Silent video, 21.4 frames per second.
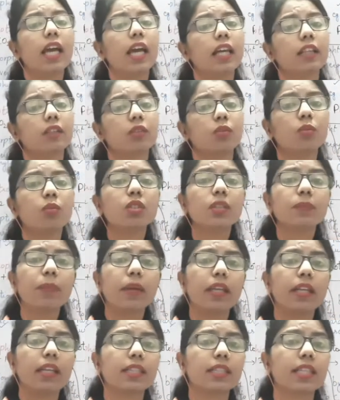and those
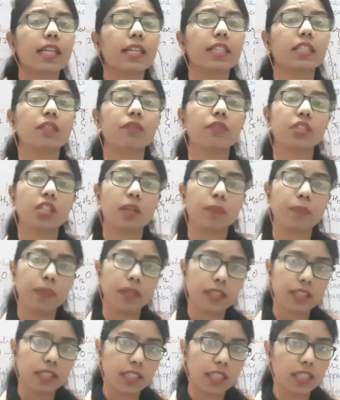parasites which are
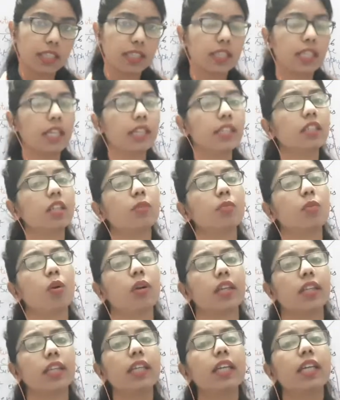present inside the
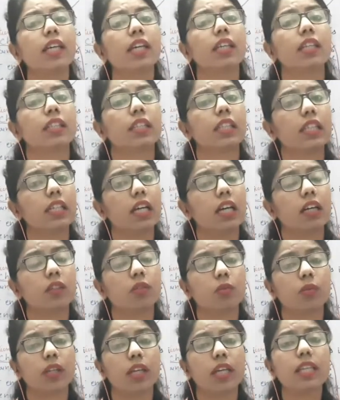body, they are
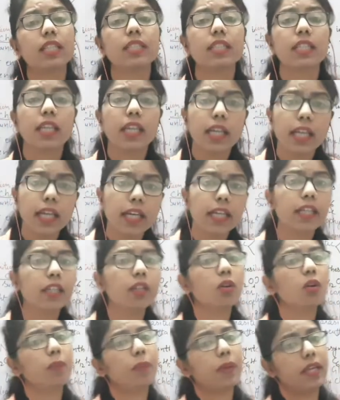known as
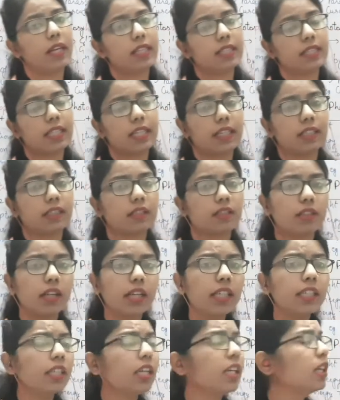endoparasites.
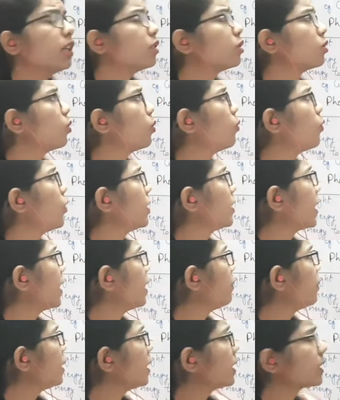Right? So what
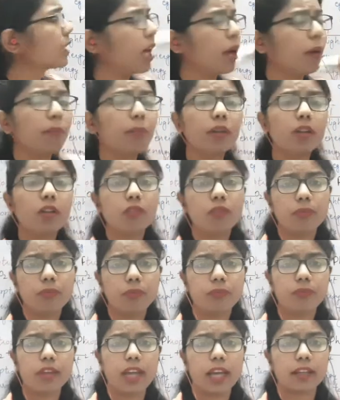can be the example of
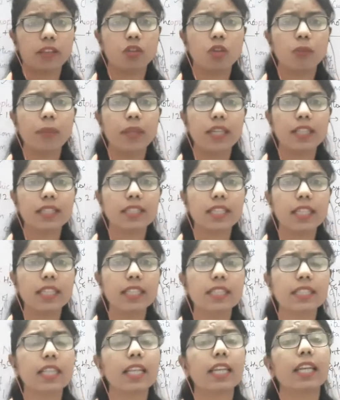
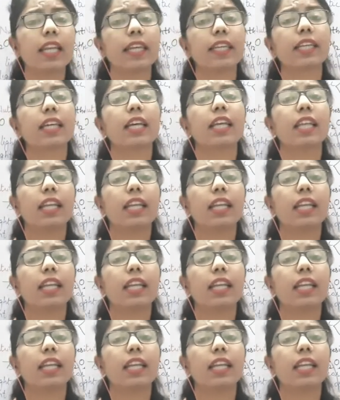ectoparasites? Like